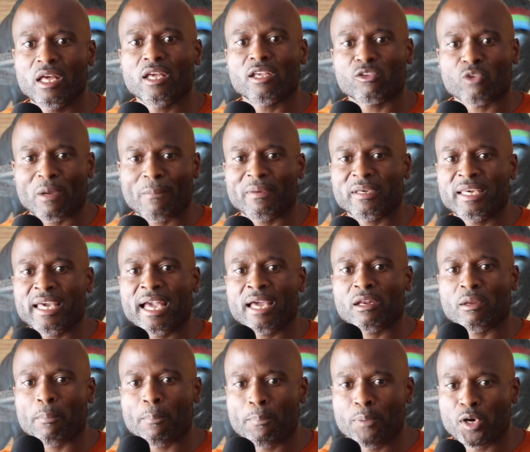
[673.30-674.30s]
So I
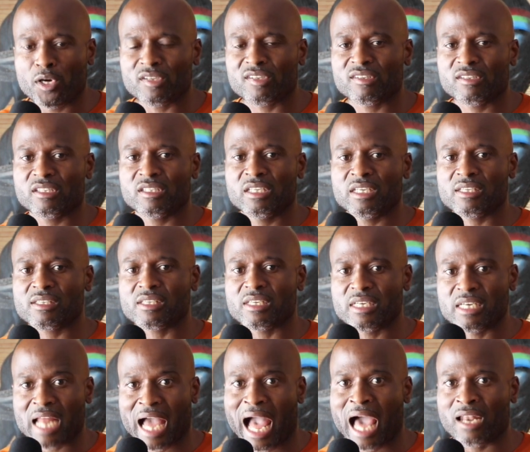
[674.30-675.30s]
began to push this
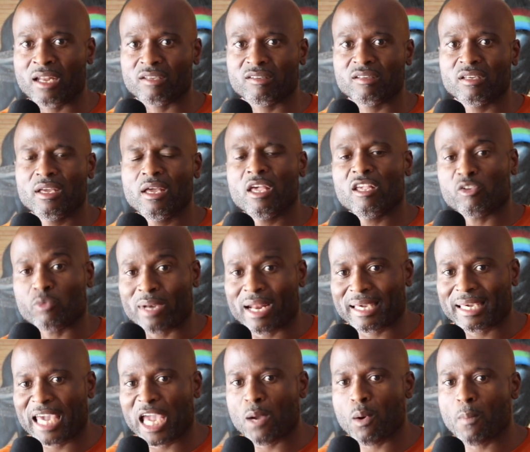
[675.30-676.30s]
knowledge. So when I
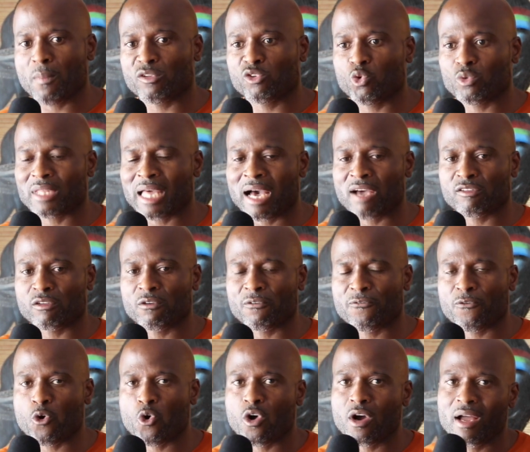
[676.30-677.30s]
came home in
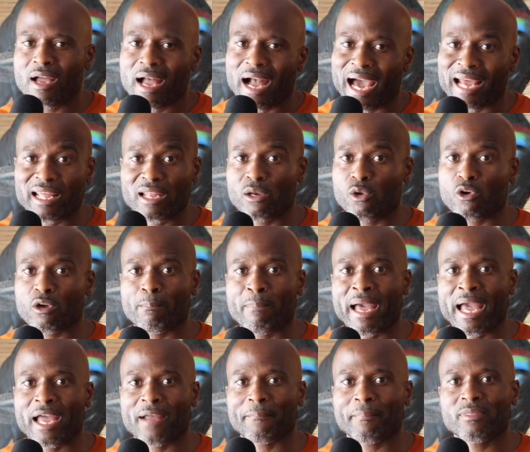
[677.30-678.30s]
2004, I didn't look
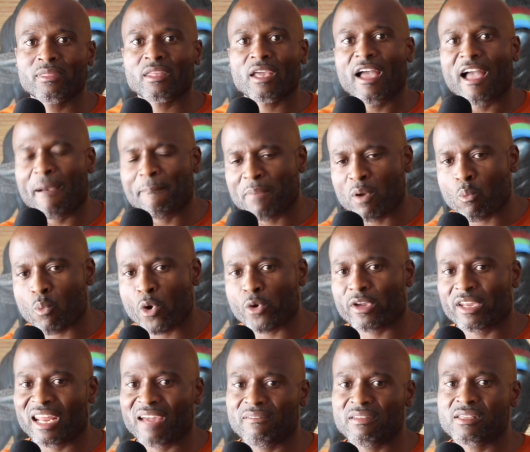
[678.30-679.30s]
back. I've been
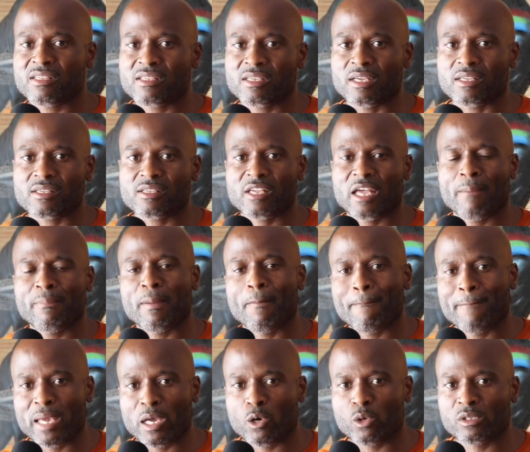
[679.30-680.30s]
working ever since. I've been
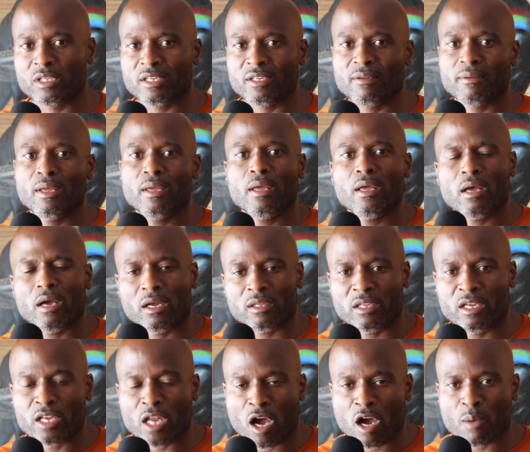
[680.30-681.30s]
building
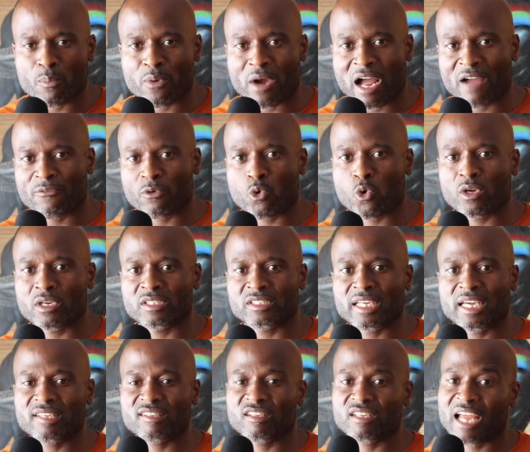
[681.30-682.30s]
the nonprofit
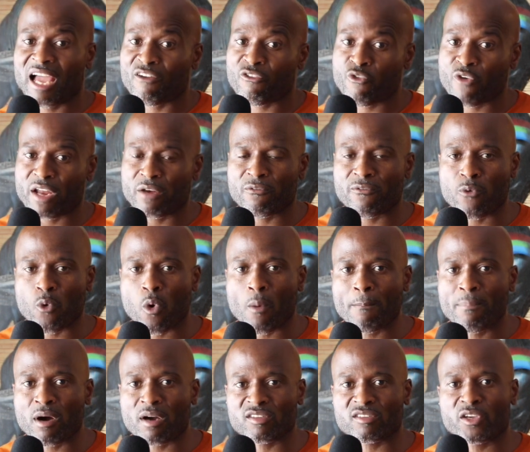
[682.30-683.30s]
organization. I've written 4
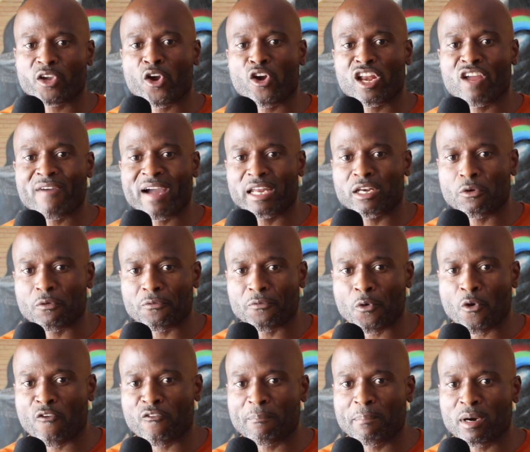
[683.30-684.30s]
books, currently writing a
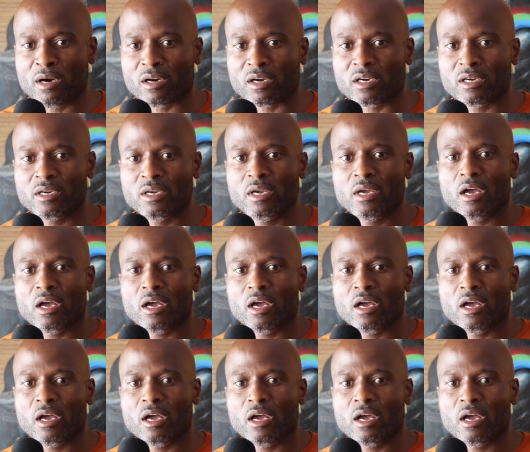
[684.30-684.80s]
4th book.